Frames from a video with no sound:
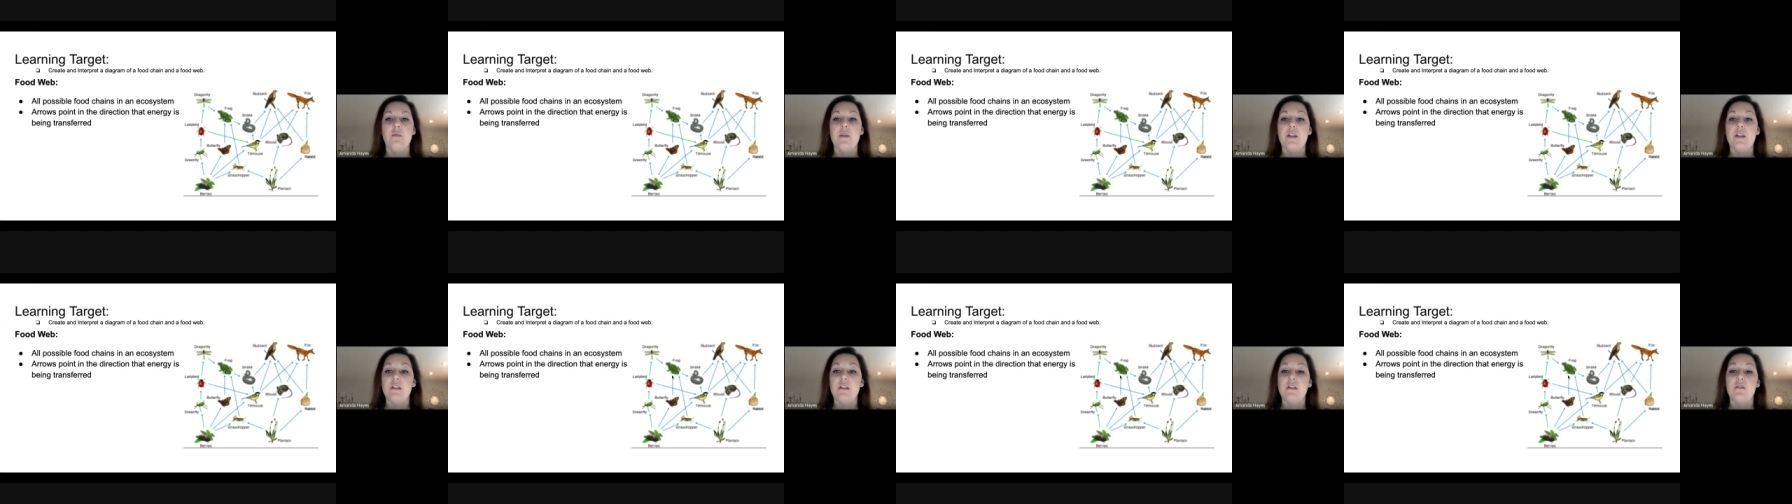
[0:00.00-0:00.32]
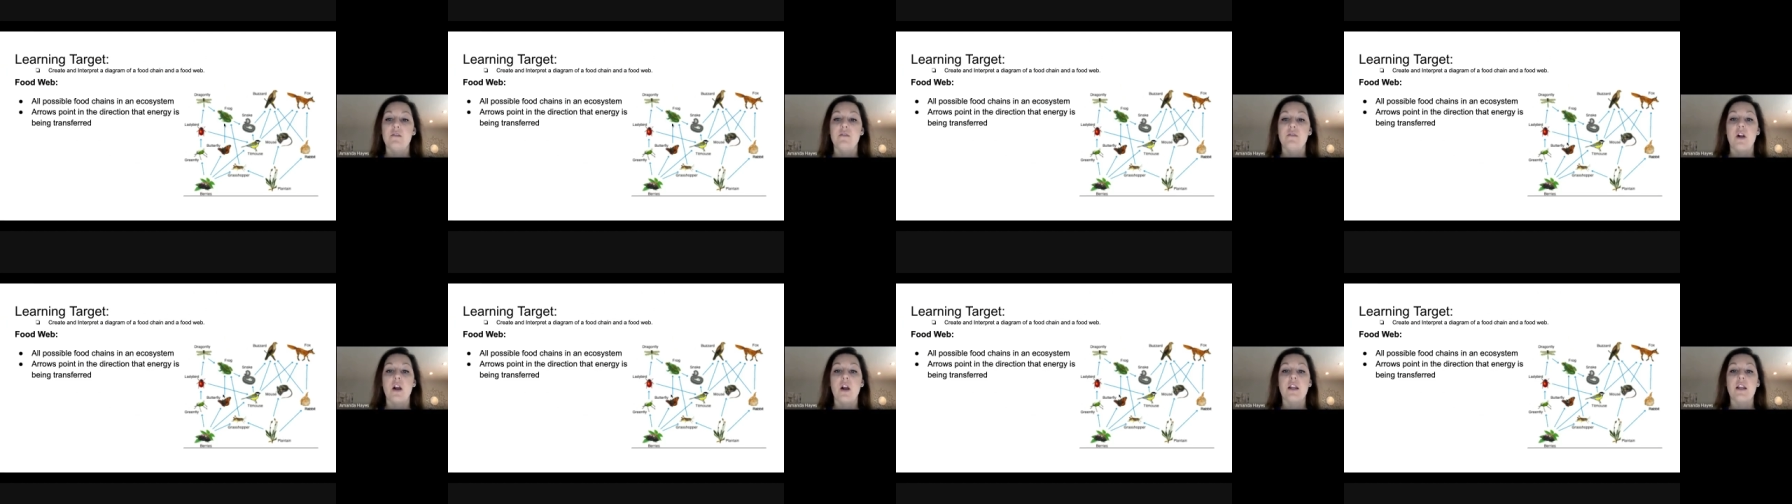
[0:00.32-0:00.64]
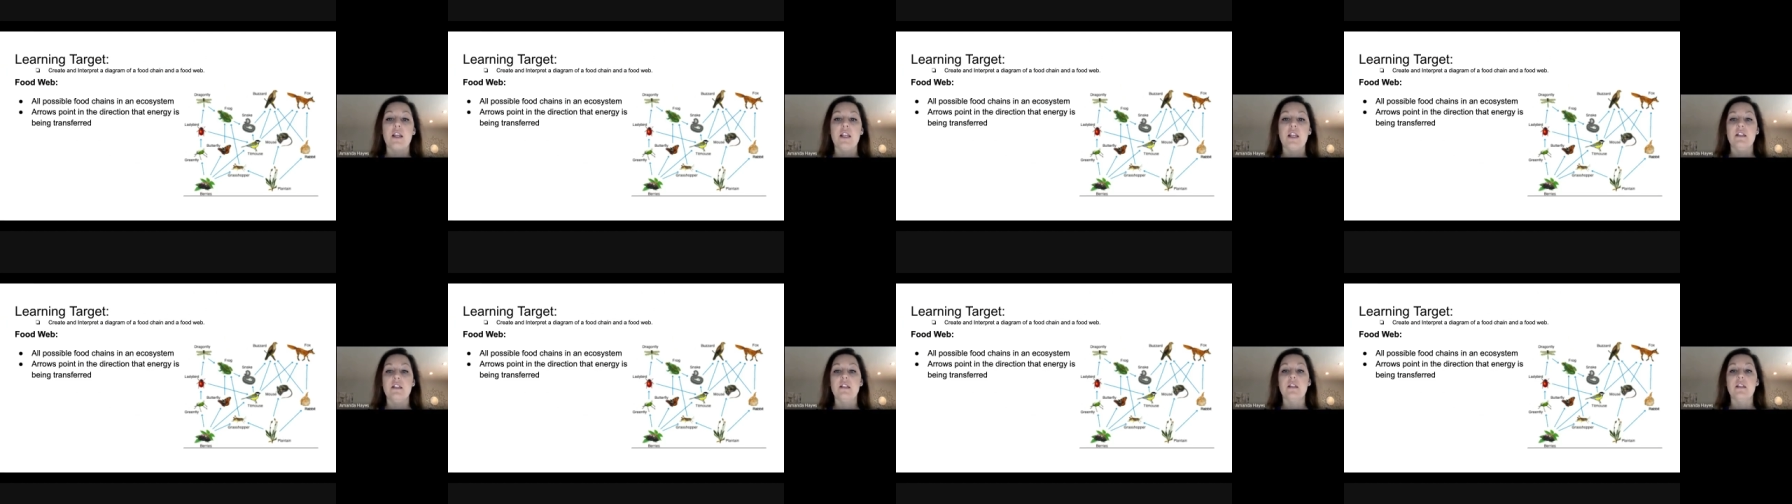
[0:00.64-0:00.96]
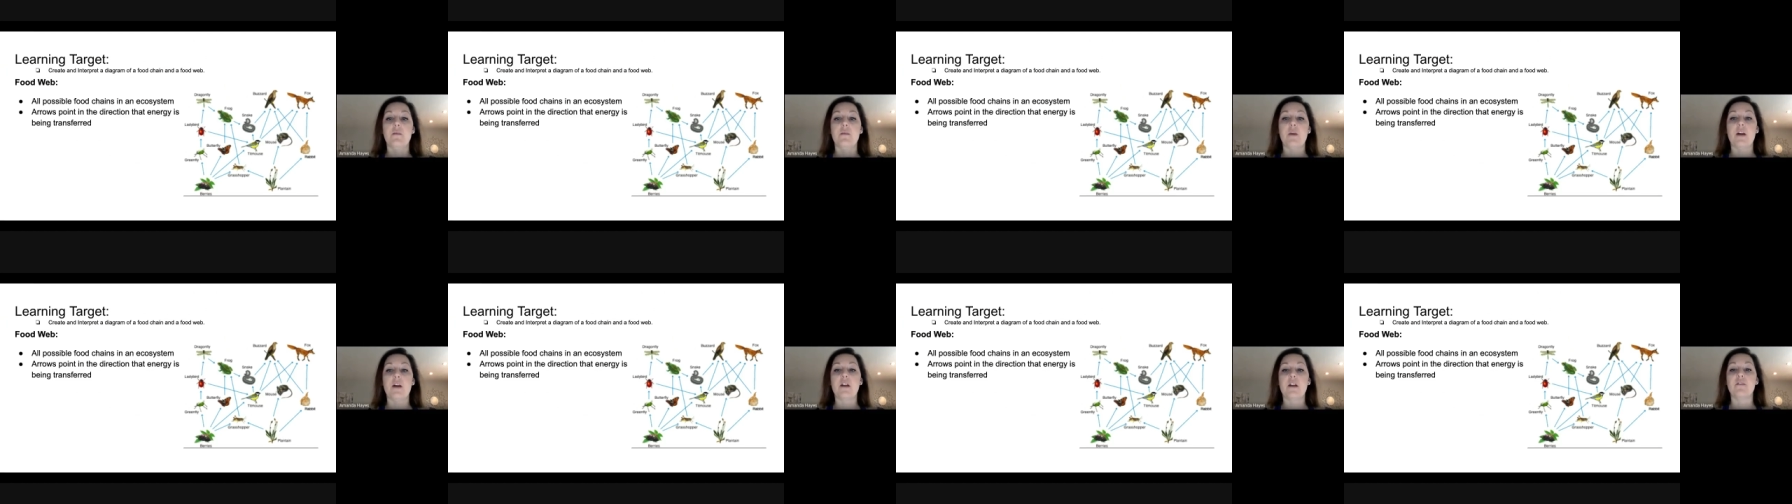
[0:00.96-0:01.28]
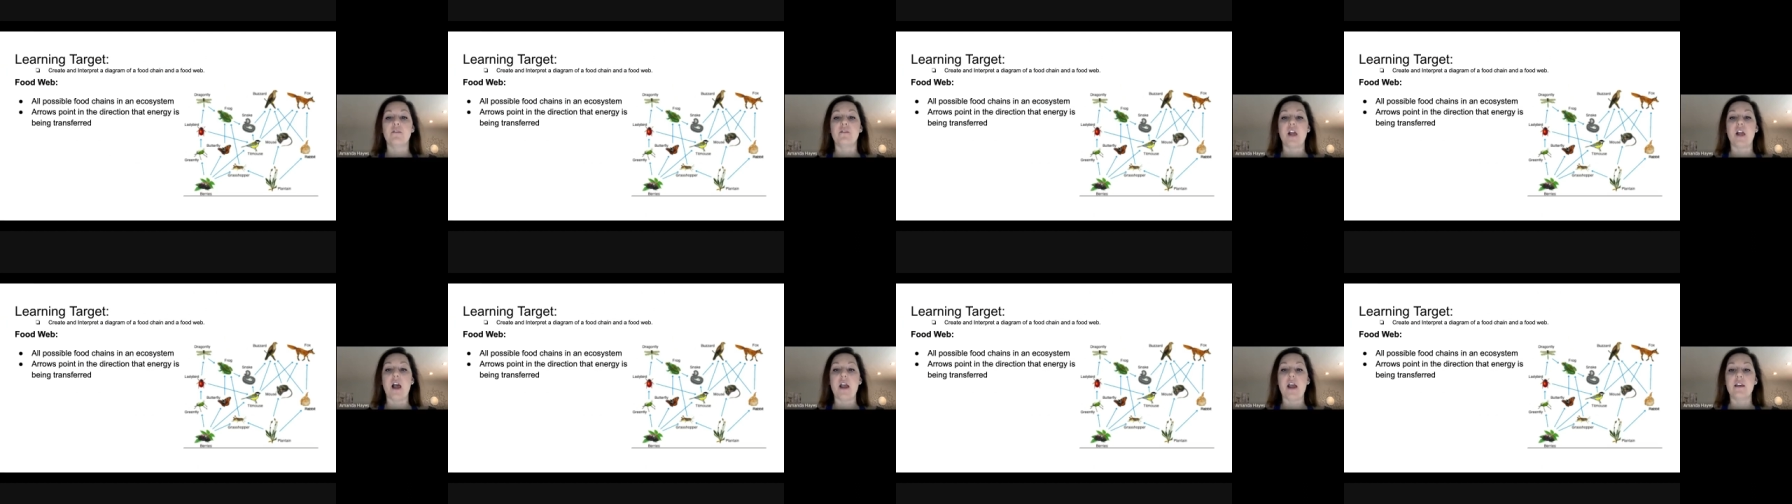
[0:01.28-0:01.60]
because the frog eats the
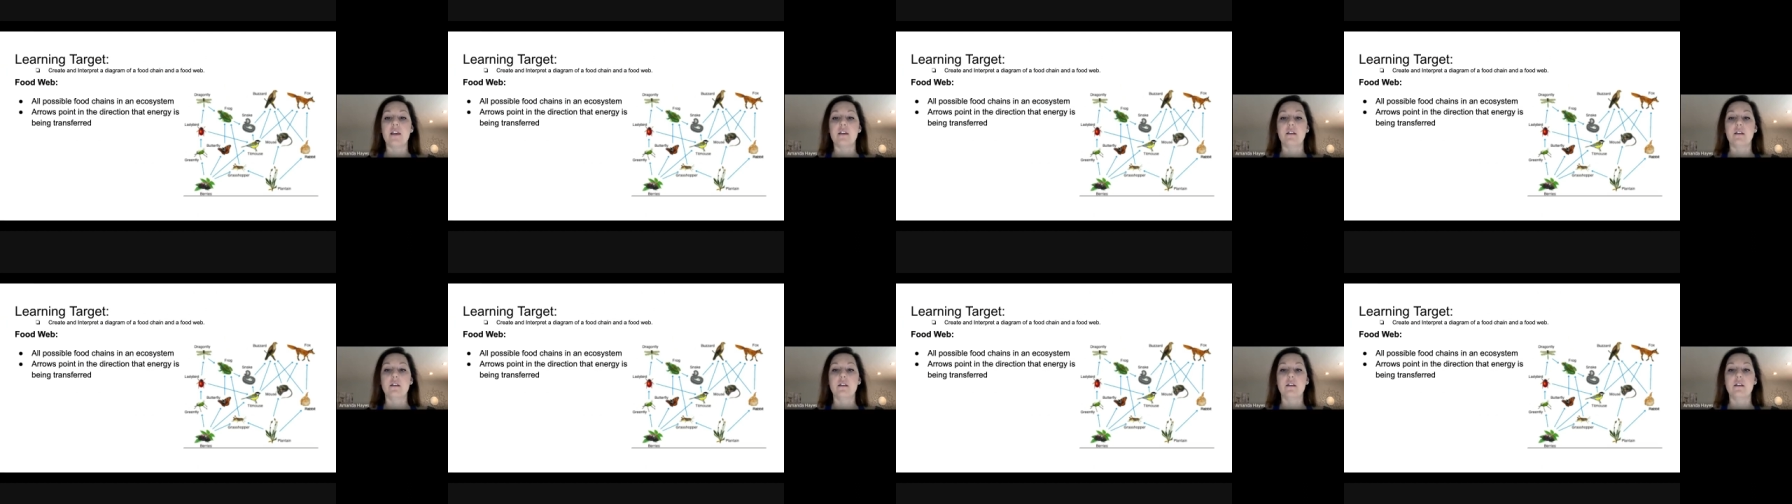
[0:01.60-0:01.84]
butterfly.